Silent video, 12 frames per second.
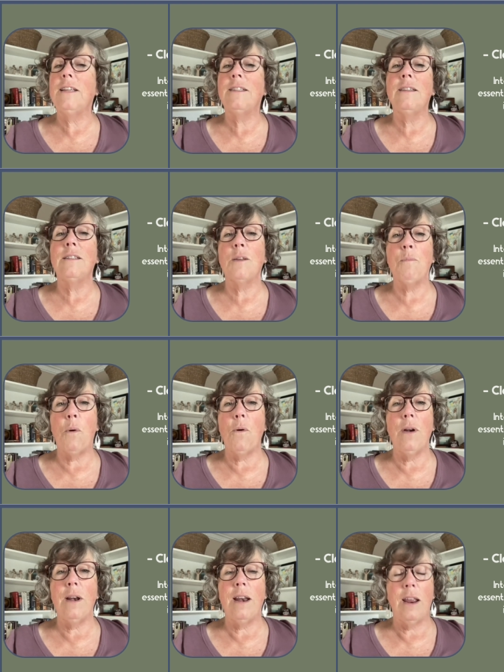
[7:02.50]
isn't
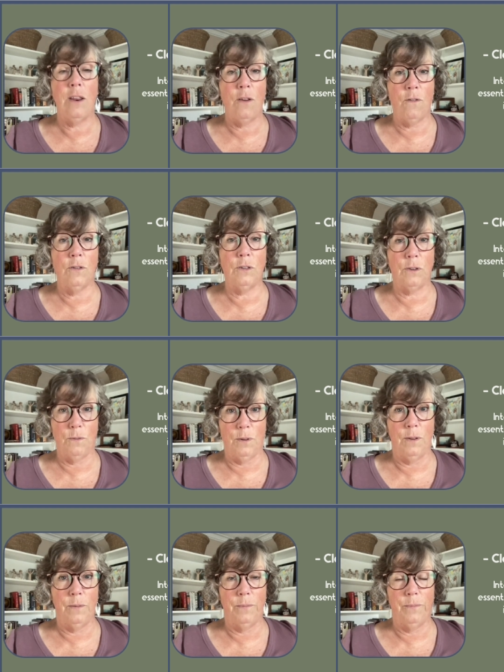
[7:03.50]
supported in your
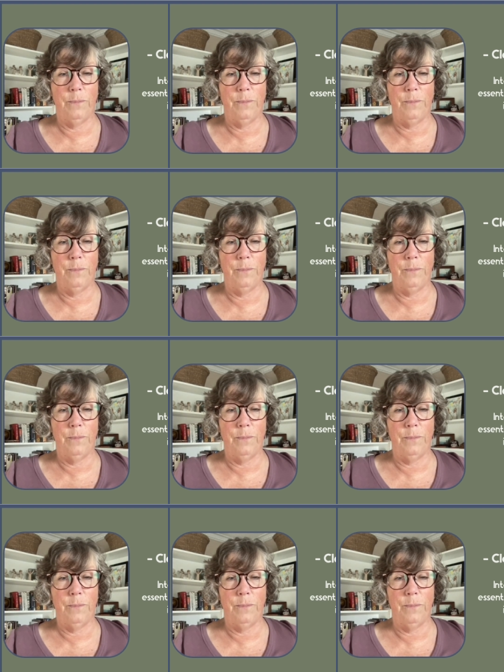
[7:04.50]
school.